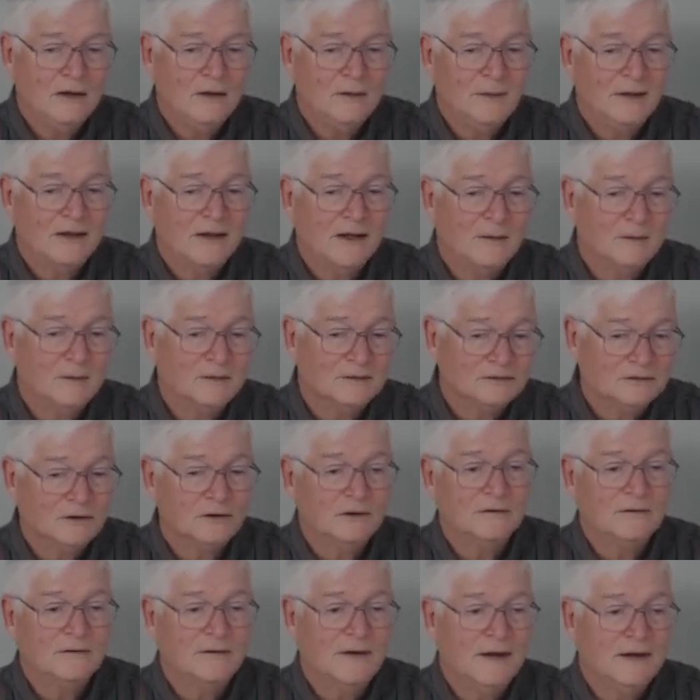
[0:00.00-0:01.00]
to become a
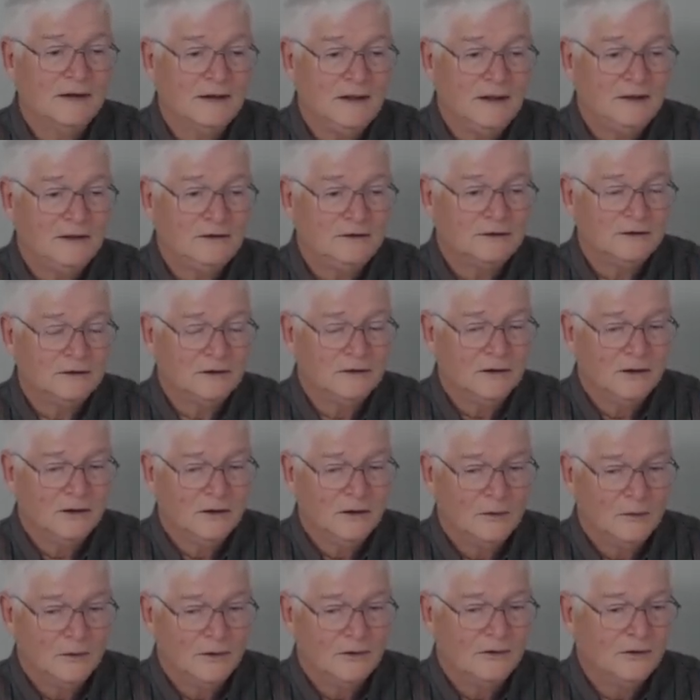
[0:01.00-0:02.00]
certified teacher
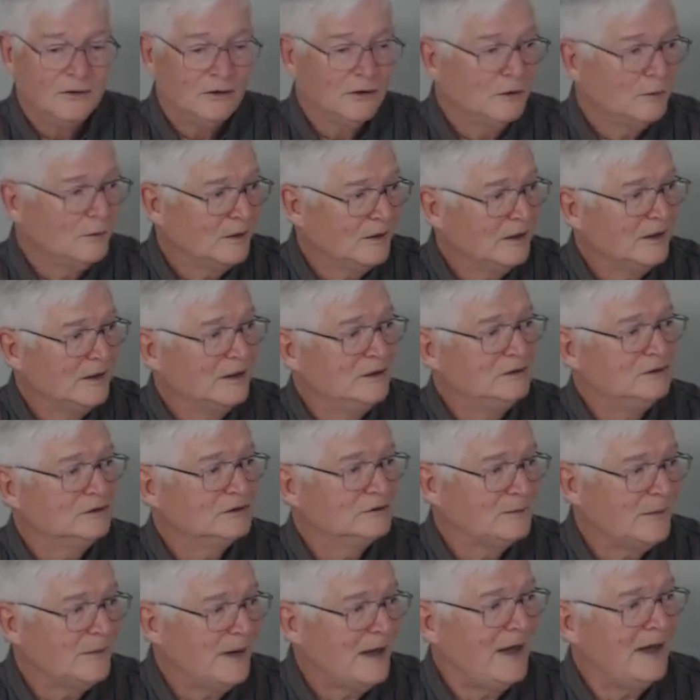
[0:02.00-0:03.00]
with your
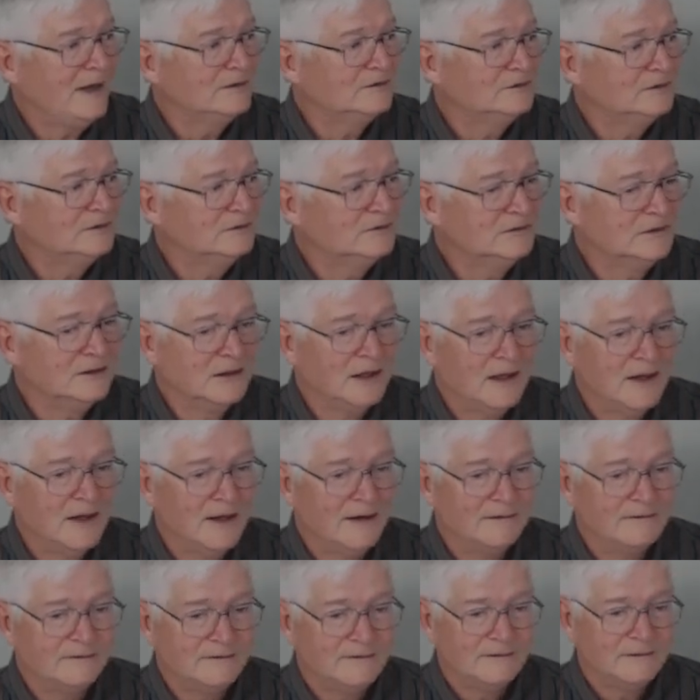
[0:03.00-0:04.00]
religious biases in
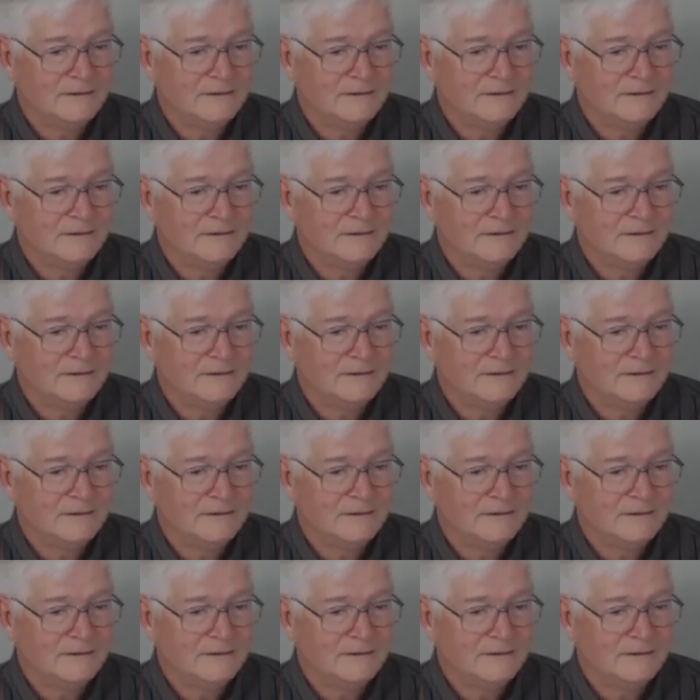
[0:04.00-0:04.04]
life.